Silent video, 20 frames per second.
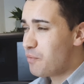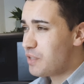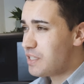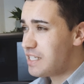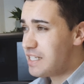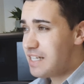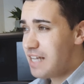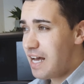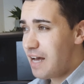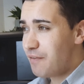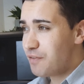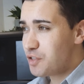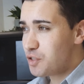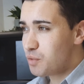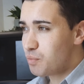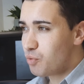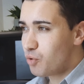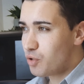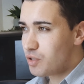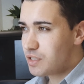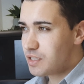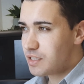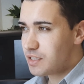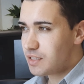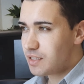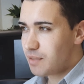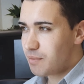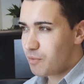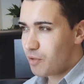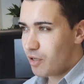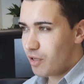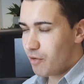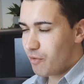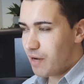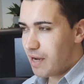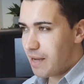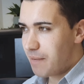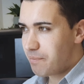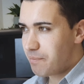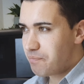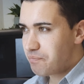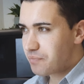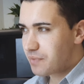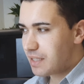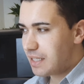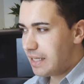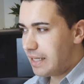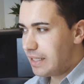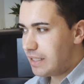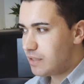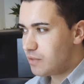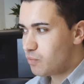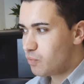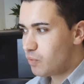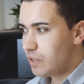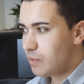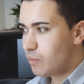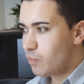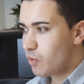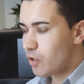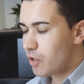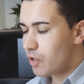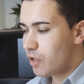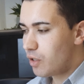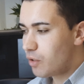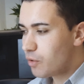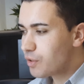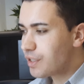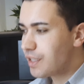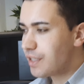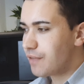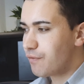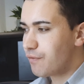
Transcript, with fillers: we didn't have a support system on our app and we were looking